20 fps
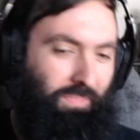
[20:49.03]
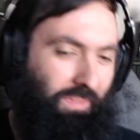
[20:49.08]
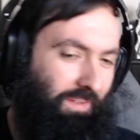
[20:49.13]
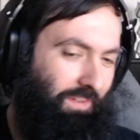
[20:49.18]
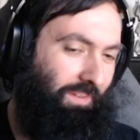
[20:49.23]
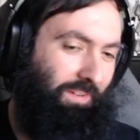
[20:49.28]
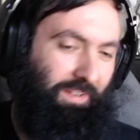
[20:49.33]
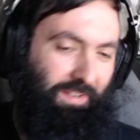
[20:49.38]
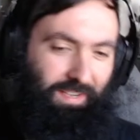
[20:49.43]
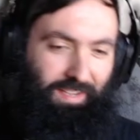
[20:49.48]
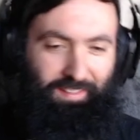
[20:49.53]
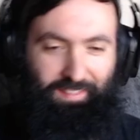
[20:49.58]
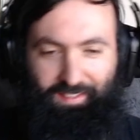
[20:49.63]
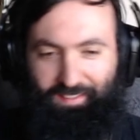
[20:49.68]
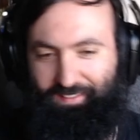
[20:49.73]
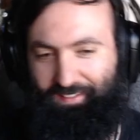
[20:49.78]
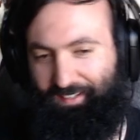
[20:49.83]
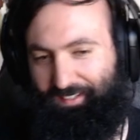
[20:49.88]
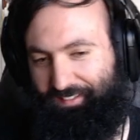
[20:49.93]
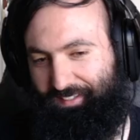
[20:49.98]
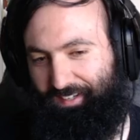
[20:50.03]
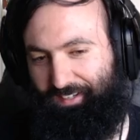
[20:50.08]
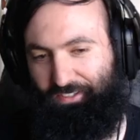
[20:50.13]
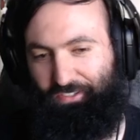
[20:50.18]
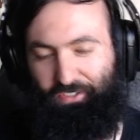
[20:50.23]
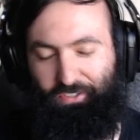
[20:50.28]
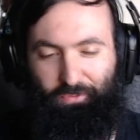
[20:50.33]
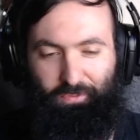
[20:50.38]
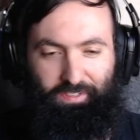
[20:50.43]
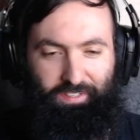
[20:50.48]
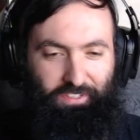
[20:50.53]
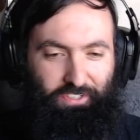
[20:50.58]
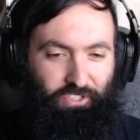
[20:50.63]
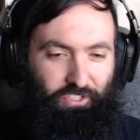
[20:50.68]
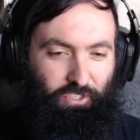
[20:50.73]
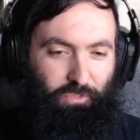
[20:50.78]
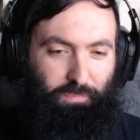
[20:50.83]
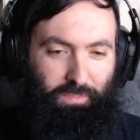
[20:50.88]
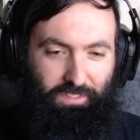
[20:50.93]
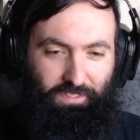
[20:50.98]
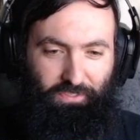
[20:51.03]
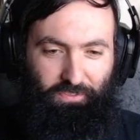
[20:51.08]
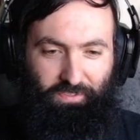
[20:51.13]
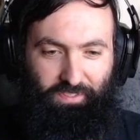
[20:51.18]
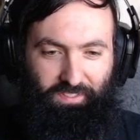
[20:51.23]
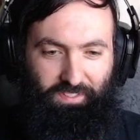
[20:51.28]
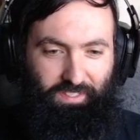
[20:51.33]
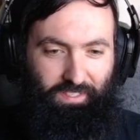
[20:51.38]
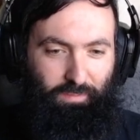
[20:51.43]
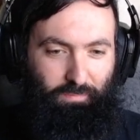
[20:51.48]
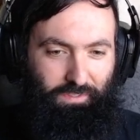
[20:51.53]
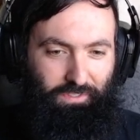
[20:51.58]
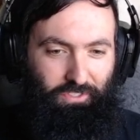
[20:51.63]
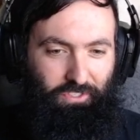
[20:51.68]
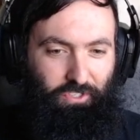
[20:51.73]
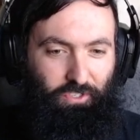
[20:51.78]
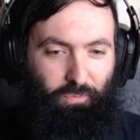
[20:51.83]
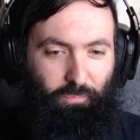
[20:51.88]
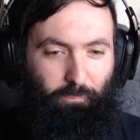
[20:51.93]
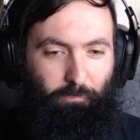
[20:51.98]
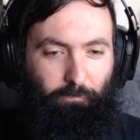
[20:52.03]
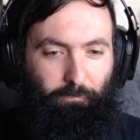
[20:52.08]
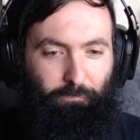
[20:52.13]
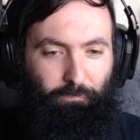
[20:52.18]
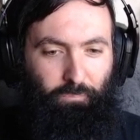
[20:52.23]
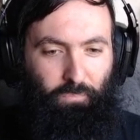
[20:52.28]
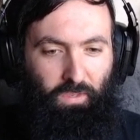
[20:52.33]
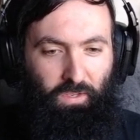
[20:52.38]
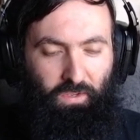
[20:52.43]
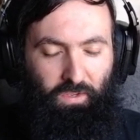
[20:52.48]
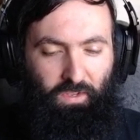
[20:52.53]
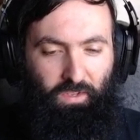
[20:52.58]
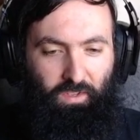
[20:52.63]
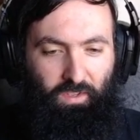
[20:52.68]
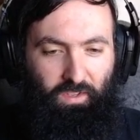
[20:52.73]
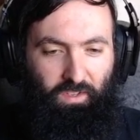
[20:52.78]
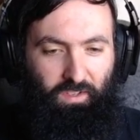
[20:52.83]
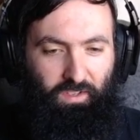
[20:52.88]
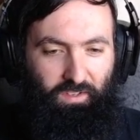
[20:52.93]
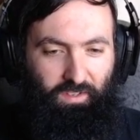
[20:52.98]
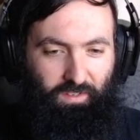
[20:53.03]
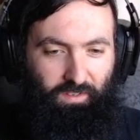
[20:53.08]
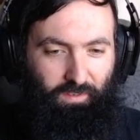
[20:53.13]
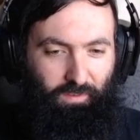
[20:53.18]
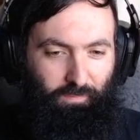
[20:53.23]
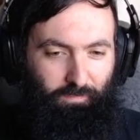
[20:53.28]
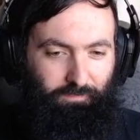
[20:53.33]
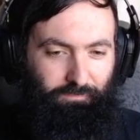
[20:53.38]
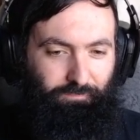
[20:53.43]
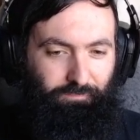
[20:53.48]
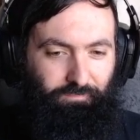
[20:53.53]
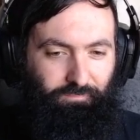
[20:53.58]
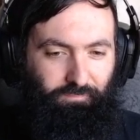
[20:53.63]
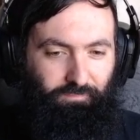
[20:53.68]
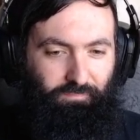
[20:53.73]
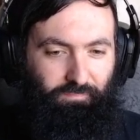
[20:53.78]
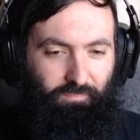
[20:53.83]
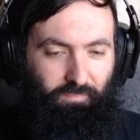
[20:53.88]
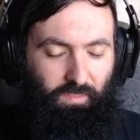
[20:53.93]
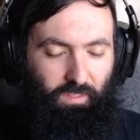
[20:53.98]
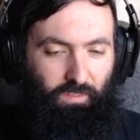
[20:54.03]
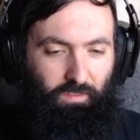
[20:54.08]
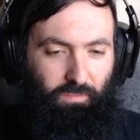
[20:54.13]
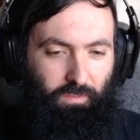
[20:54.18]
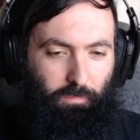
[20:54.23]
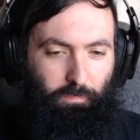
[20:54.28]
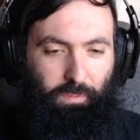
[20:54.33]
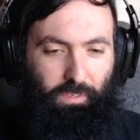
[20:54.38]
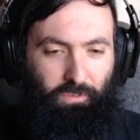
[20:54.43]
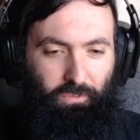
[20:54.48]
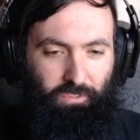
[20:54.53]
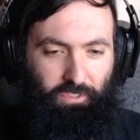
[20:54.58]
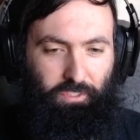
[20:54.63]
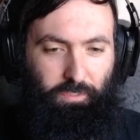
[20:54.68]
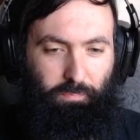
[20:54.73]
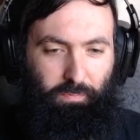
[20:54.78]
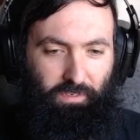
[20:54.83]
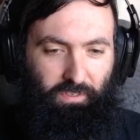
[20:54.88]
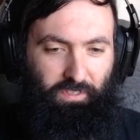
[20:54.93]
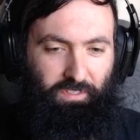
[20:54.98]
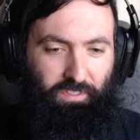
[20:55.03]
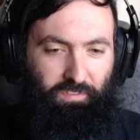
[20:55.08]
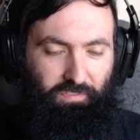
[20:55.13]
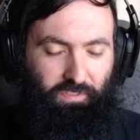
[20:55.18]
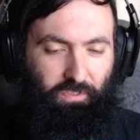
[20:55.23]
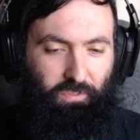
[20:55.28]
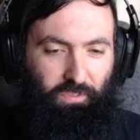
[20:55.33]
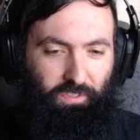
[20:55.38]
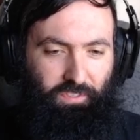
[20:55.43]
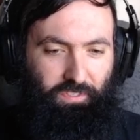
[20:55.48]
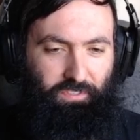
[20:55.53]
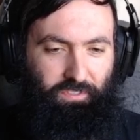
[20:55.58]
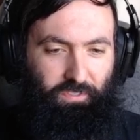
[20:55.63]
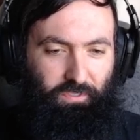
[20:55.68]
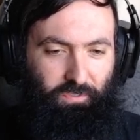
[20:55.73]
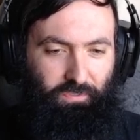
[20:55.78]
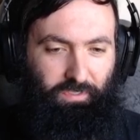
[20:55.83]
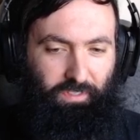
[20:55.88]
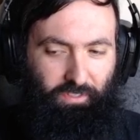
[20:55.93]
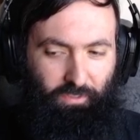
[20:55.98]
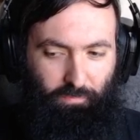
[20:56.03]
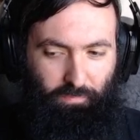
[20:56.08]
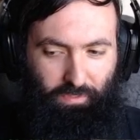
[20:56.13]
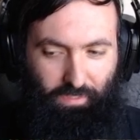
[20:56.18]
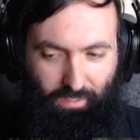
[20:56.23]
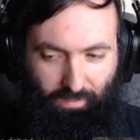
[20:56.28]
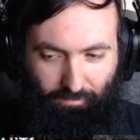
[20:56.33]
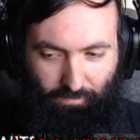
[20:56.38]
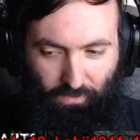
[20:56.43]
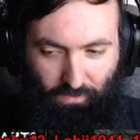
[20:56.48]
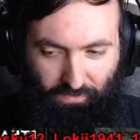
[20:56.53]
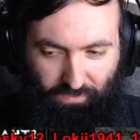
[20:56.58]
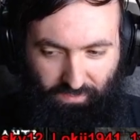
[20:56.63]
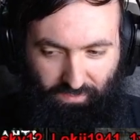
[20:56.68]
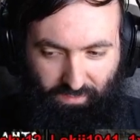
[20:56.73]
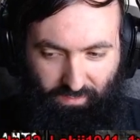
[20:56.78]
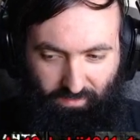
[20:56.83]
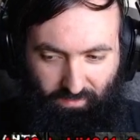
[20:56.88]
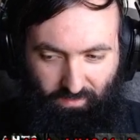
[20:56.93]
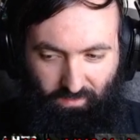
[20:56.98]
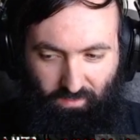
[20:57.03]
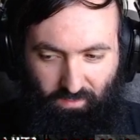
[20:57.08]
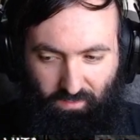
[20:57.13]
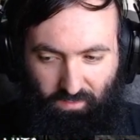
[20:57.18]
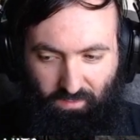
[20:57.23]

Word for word: Uh, I think that's actually when I should be doing damage. Um, the Bone Spirits, of course, is a whole nother problem altogether.